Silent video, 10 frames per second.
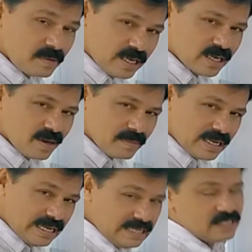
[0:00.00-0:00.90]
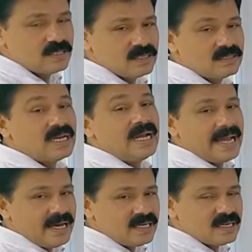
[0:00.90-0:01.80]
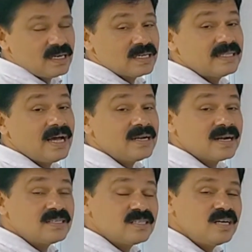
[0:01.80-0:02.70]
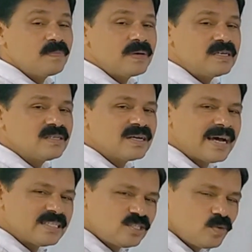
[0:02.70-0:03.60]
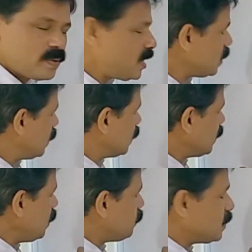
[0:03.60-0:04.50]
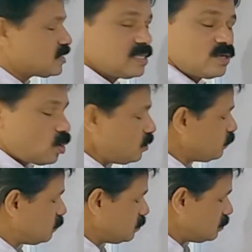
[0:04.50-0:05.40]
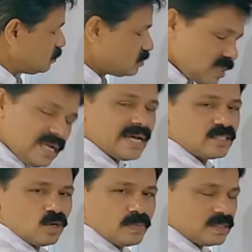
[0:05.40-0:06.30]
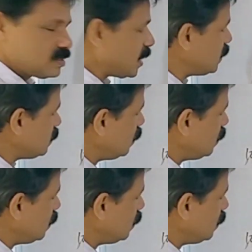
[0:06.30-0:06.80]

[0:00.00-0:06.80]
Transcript: income is 3 lakh, that concerned person has to pay 10% of 3 lakhs rupees, right?